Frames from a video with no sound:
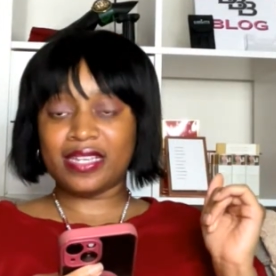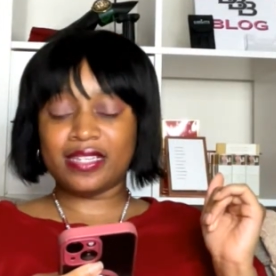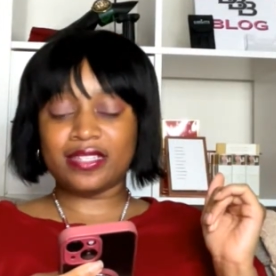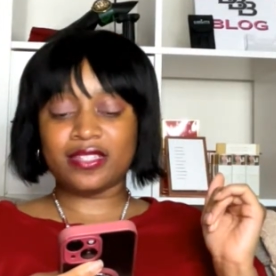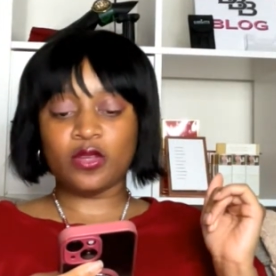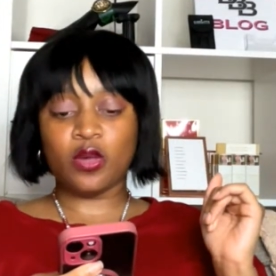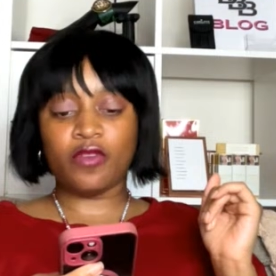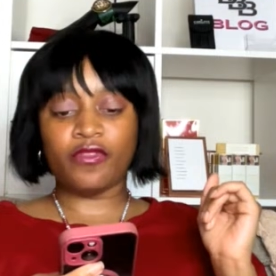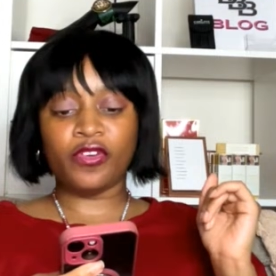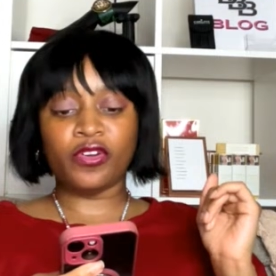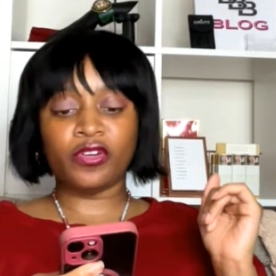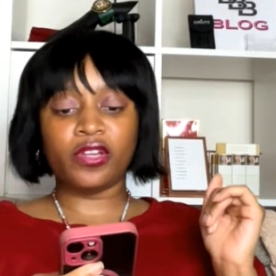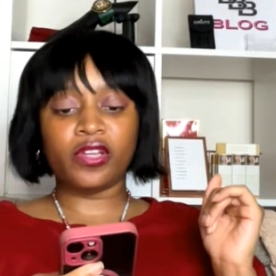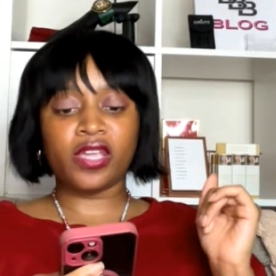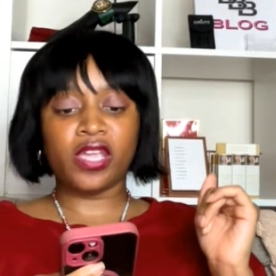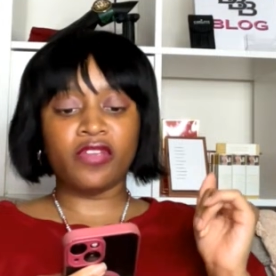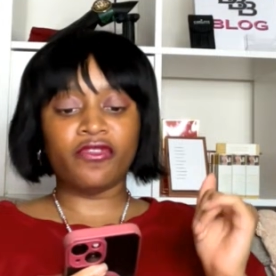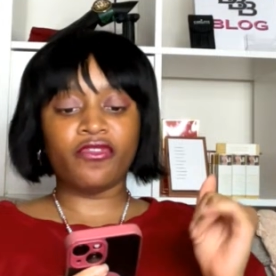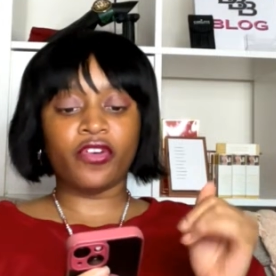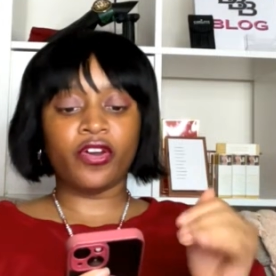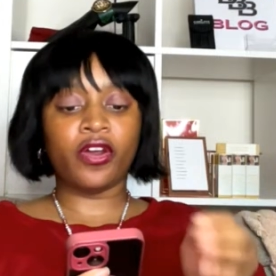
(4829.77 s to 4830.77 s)
So if you're looking
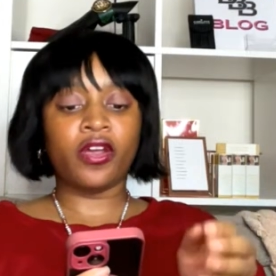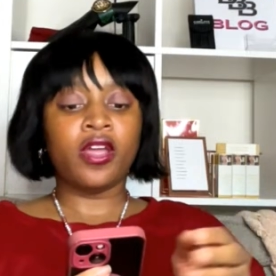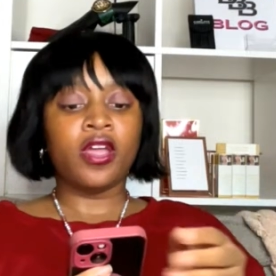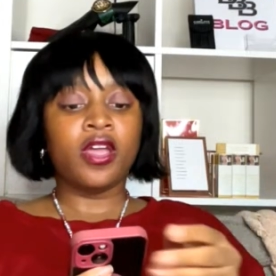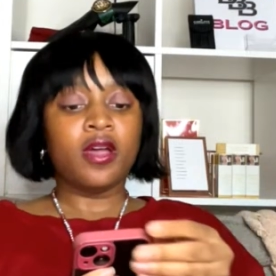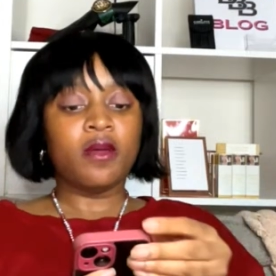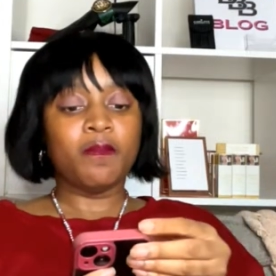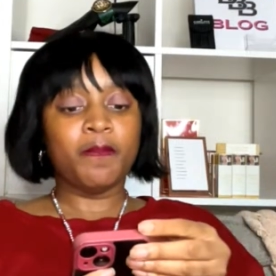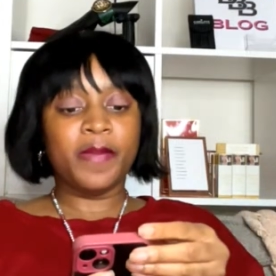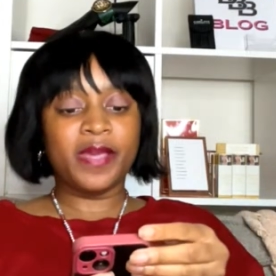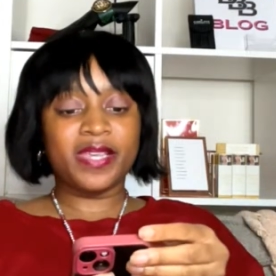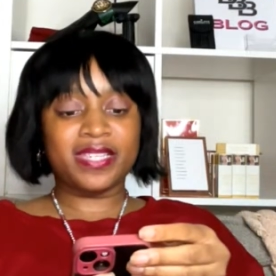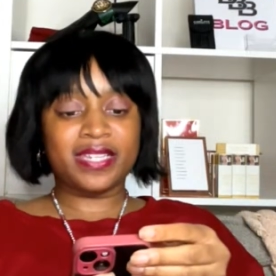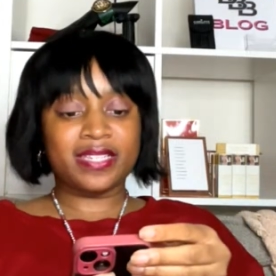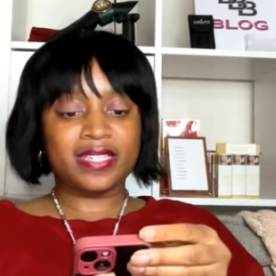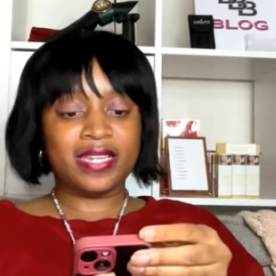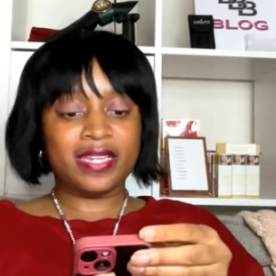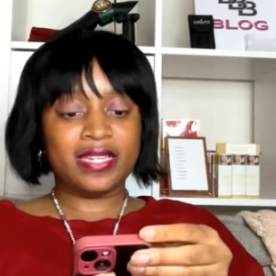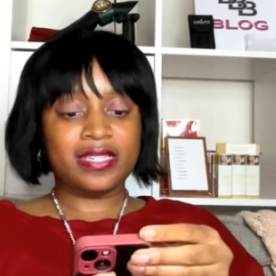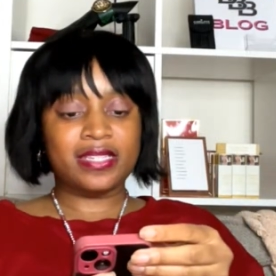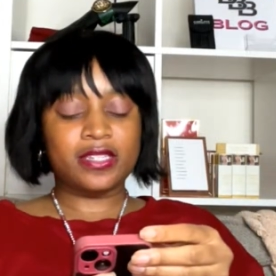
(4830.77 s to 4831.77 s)
for
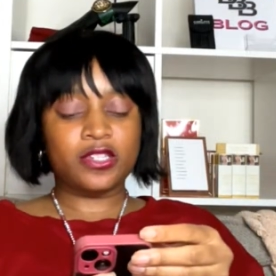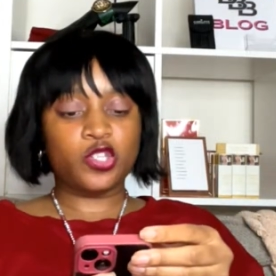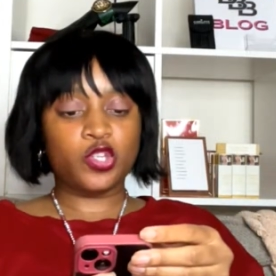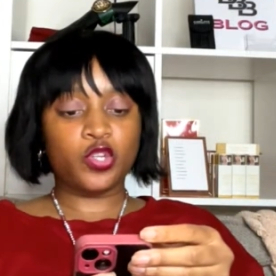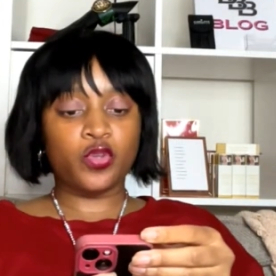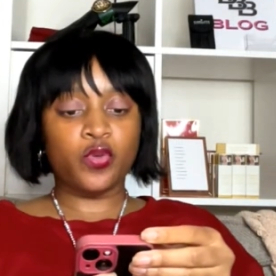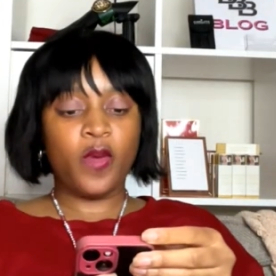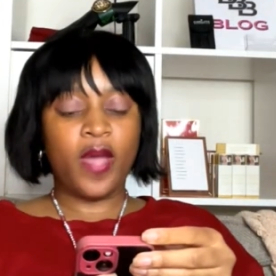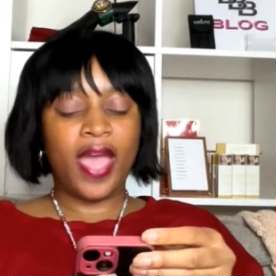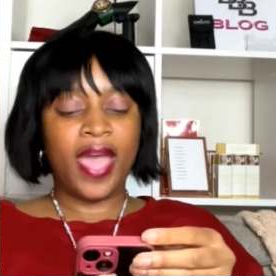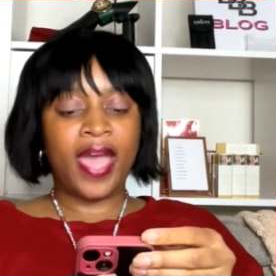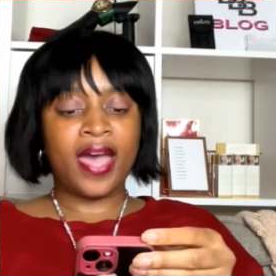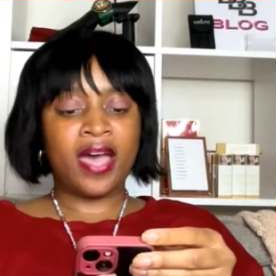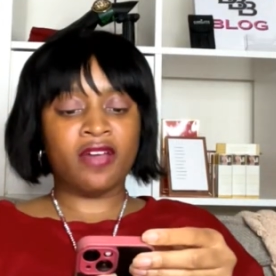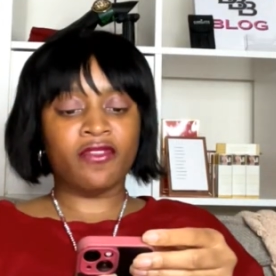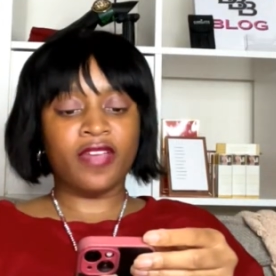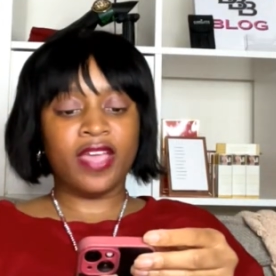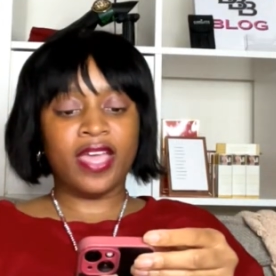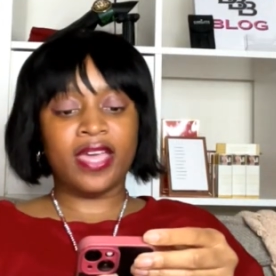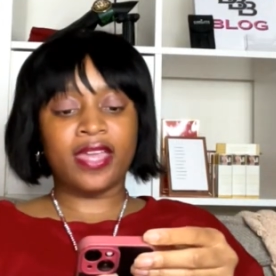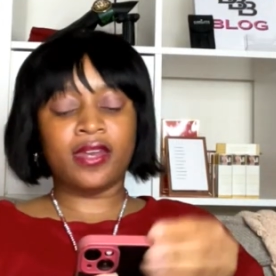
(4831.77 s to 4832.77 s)
businesses to have
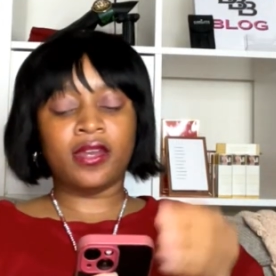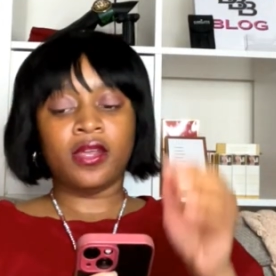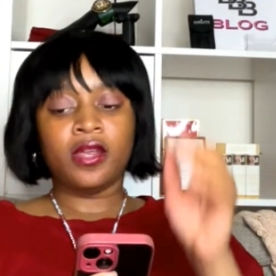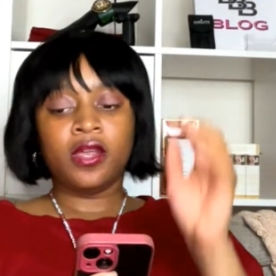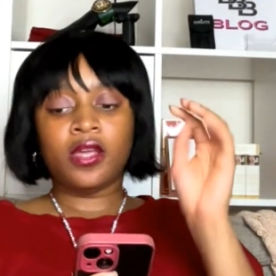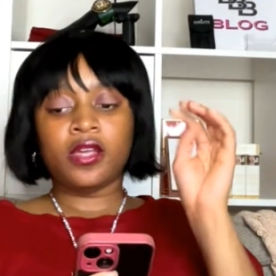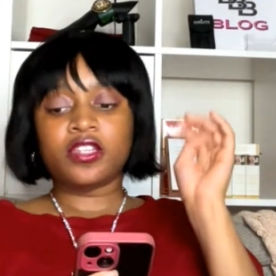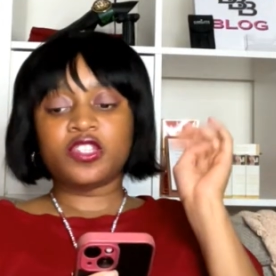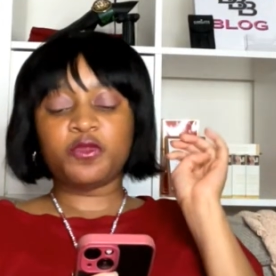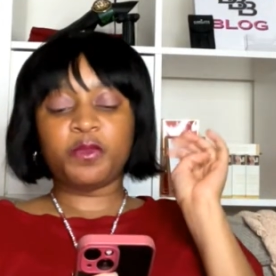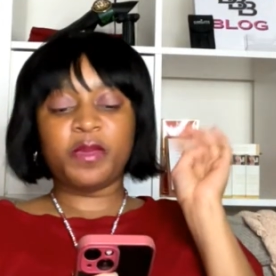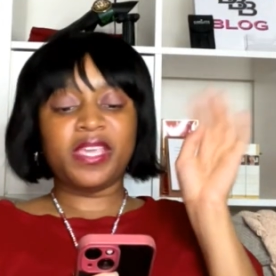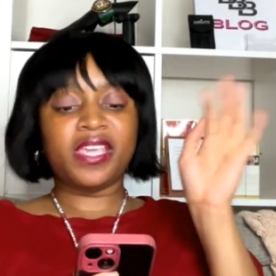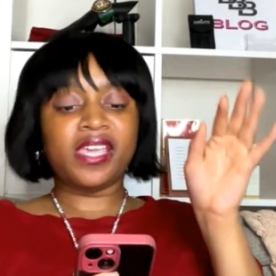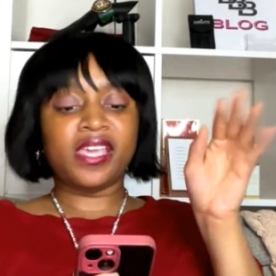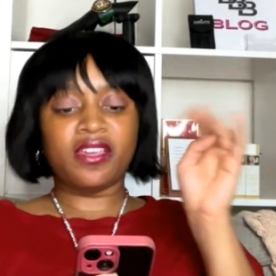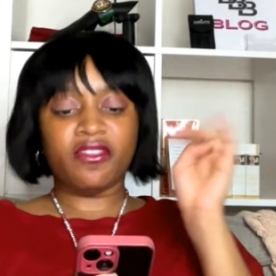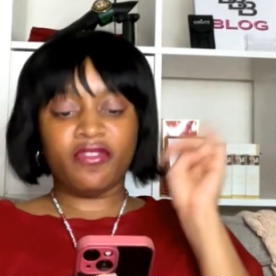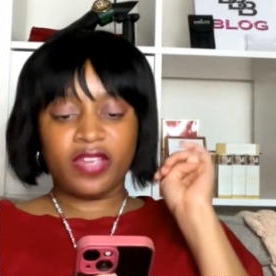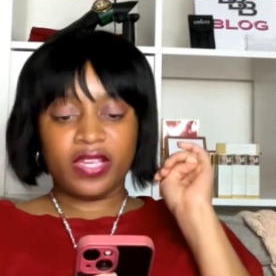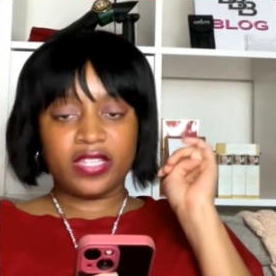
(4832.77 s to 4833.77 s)
at speaking
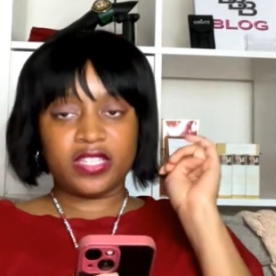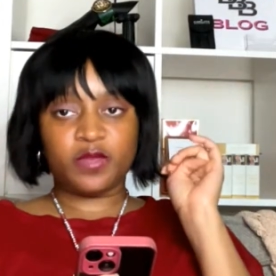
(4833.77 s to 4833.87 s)
events,